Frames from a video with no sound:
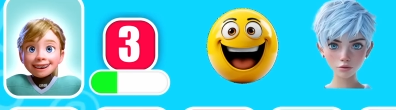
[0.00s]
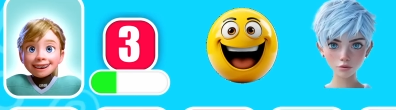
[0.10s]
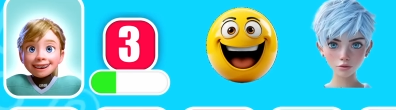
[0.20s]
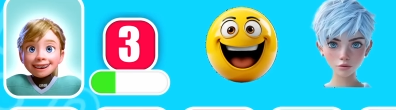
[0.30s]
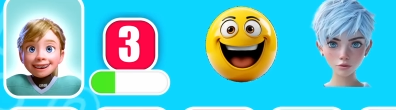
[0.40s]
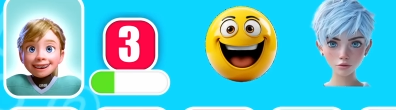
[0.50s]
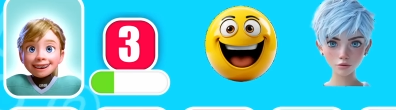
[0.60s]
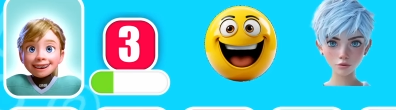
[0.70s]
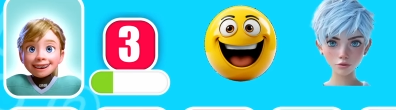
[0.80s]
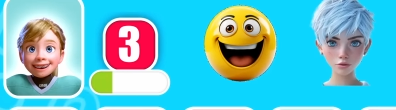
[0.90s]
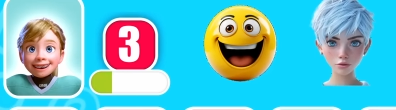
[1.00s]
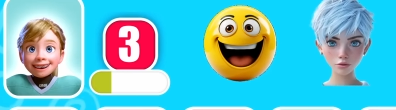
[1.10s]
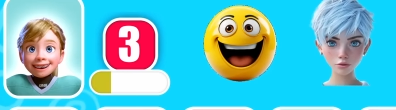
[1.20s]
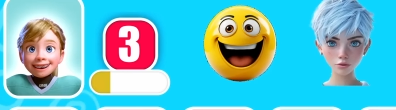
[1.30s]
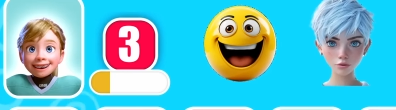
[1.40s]

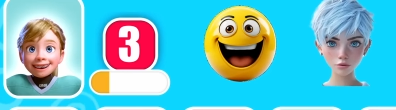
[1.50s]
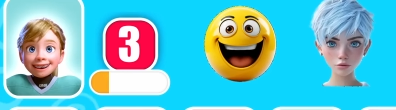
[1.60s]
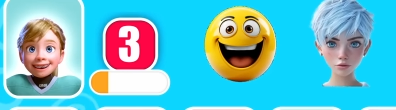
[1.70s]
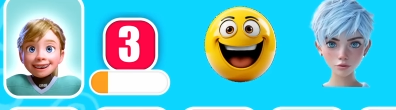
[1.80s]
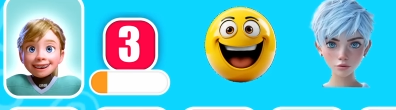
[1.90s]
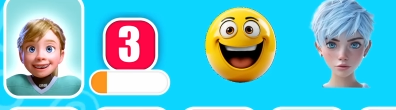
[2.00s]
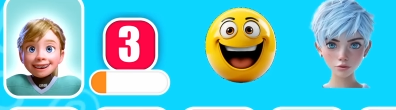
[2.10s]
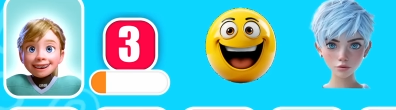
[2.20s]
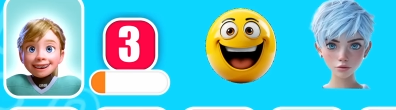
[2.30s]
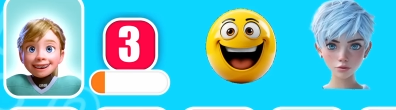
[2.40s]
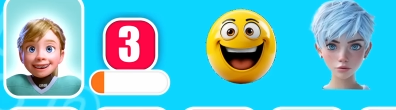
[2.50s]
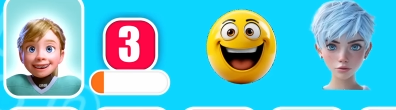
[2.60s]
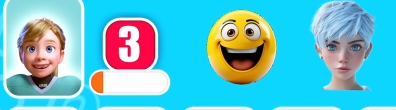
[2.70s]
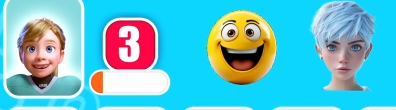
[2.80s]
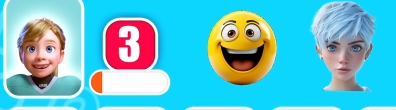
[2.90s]

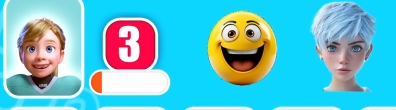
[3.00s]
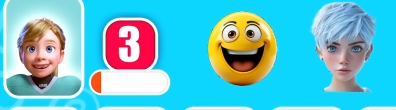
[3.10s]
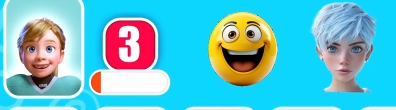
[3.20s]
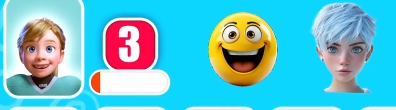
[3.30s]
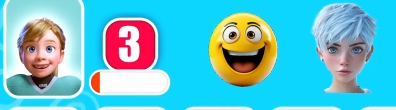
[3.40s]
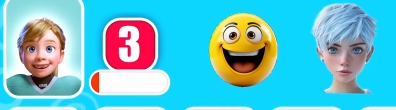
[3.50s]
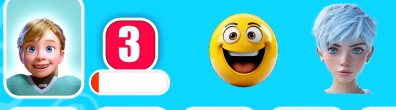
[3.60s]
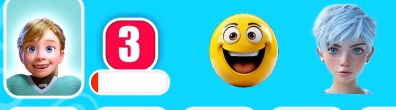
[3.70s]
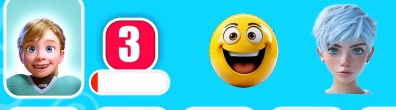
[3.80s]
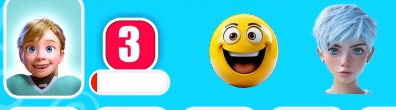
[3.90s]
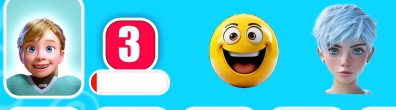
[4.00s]
No one is speaking in this clip.